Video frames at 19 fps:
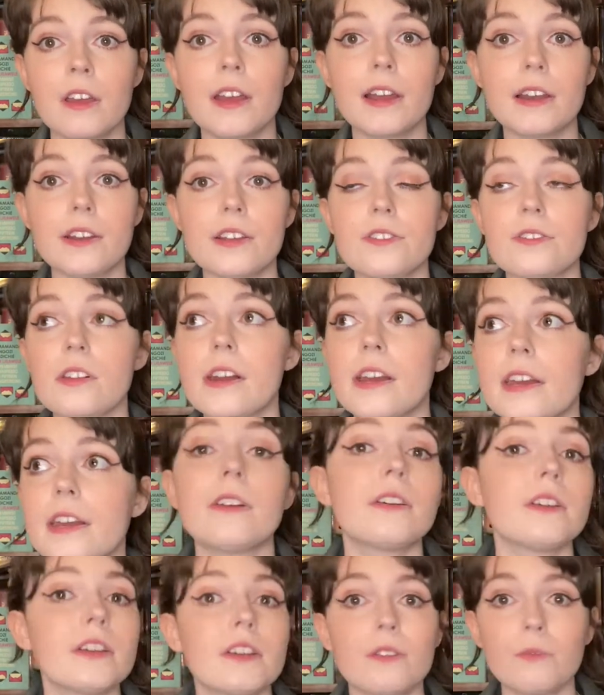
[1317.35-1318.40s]
And he's
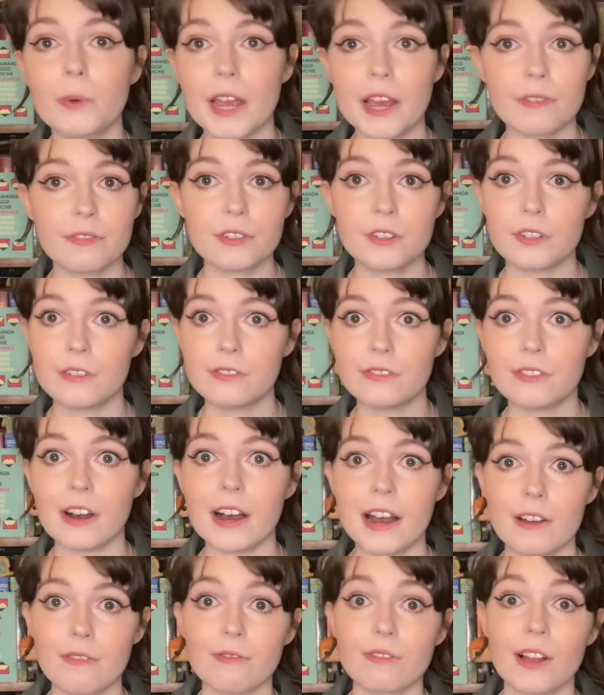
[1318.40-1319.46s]
like, we have to
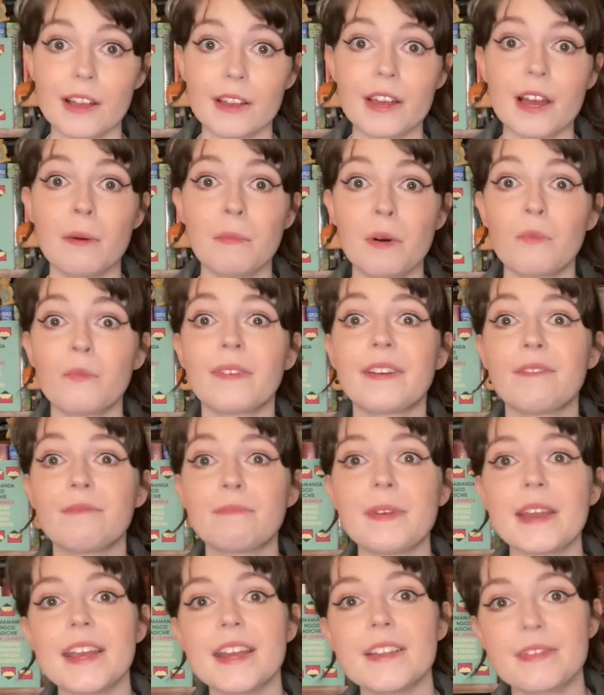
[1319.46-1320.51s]
survive, like, come on, we've
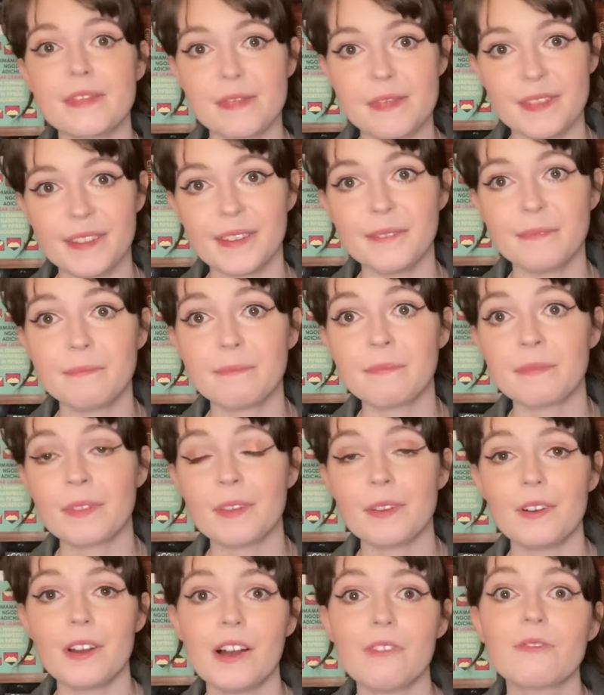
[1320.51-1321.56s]
beaten them.
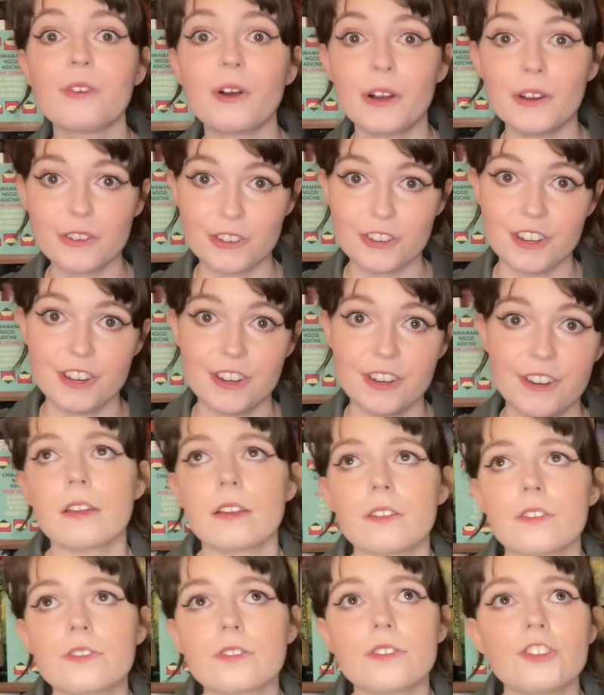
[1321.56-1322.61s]
I've got you.
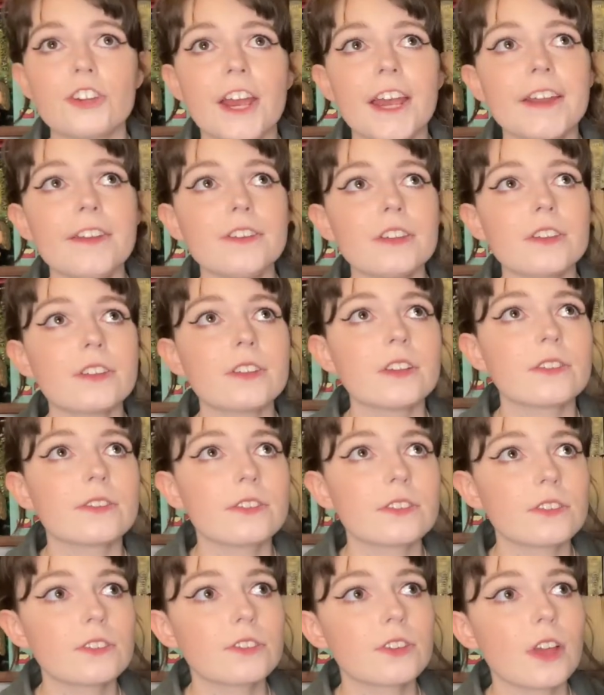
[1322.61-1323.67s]
Sejanus is
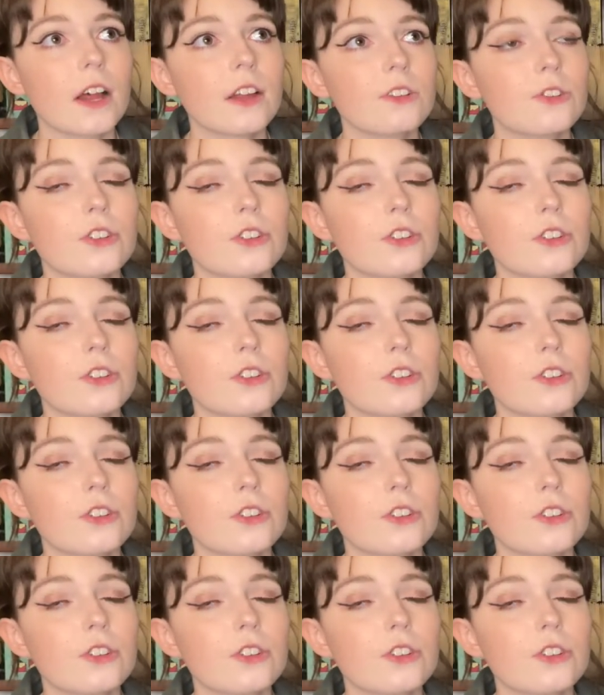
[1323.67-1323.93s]
such